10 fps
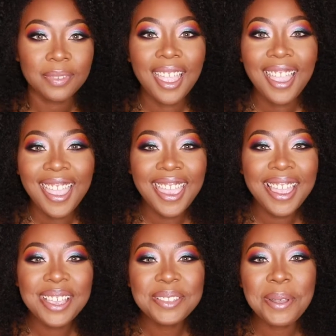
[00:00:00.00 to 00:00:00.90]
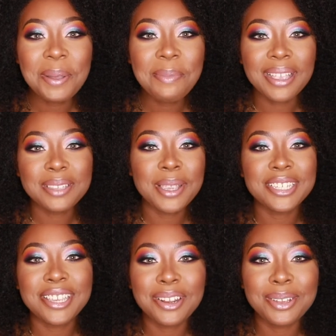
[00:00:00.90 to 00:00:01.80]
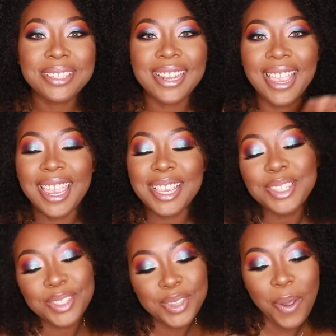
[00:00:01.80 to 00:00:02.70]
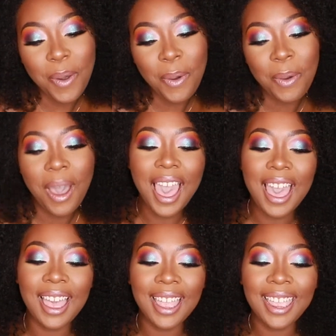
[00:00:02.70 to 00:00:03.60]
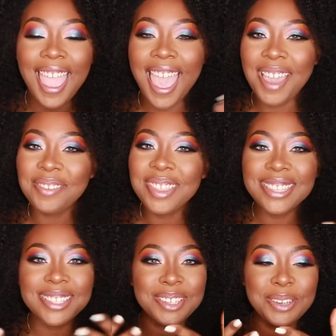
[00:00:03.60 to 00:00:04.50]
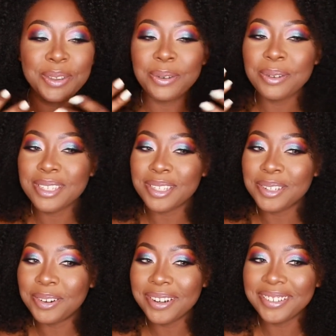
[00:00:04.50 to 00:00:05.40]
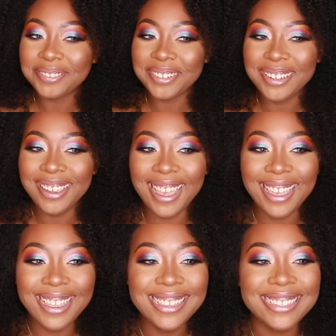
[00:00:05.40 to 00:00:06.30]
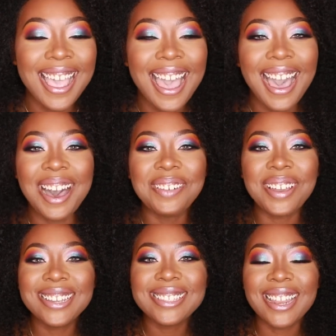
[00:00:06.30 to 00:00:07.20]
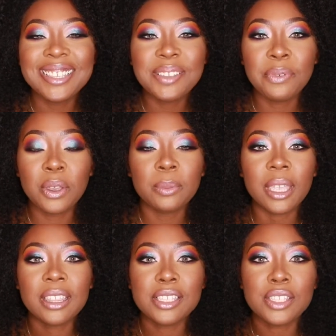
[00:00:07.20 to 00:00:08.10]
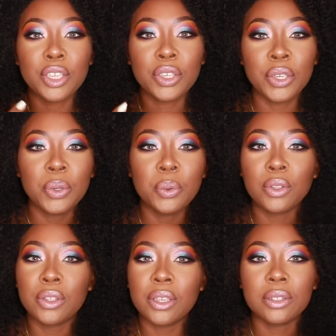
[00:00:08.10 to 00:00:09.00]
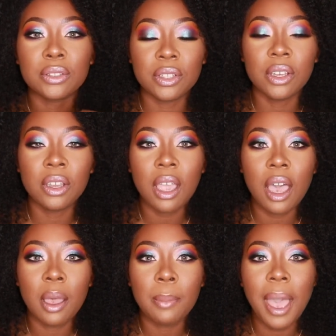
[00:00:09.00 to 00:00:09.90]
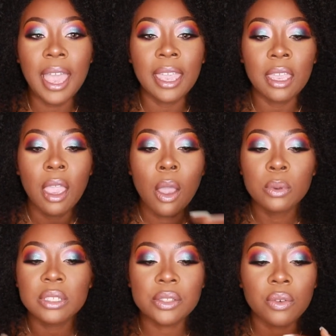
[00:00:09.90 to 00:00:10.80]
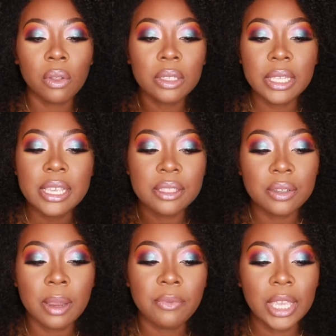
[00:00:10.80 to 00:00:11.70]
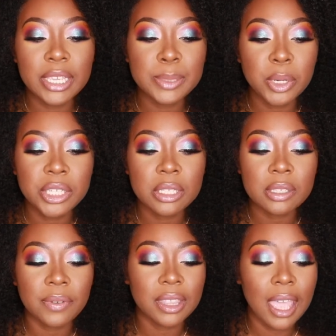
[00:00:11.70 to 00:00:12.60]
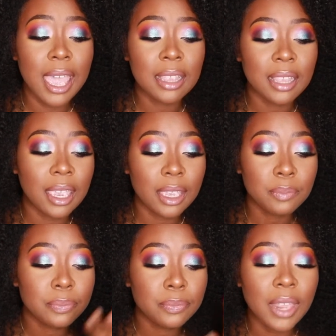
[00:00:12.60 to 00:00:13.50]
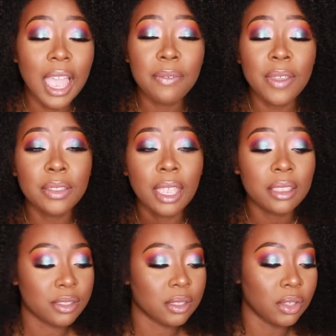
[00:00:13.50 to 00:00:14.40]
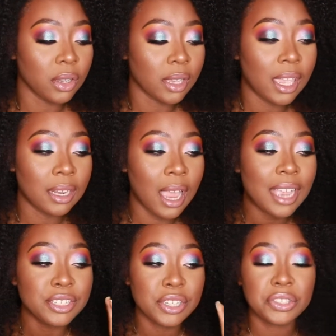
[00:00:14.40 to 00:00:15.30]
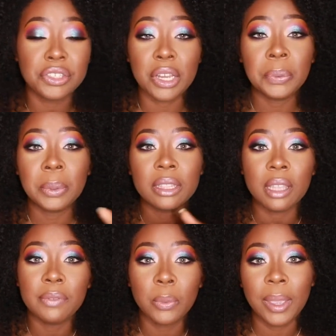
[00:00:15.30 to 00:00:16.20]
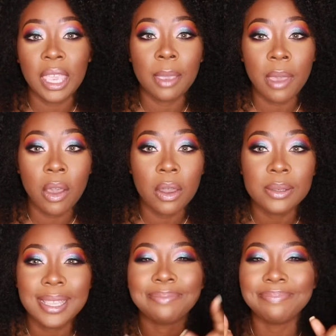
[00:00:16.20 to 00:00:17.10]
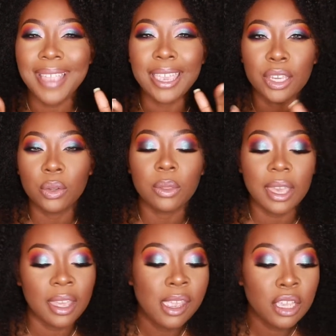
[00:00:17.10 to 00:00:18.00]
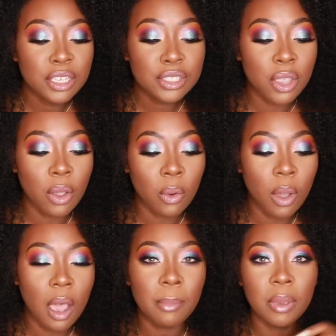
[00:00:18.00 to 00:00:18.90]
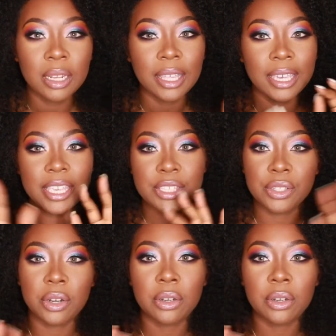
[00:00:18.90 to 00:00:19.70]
Hey guys, welcome back to my channel today. So I have this new tutorial for you guys. I decided to film like this cute little look. I was like scrolling Instagram for like inspiration and stuff like that, and like I found like this look and I just genuinely love the way it came out, and I was like, I can do that. So I'm gonna like insert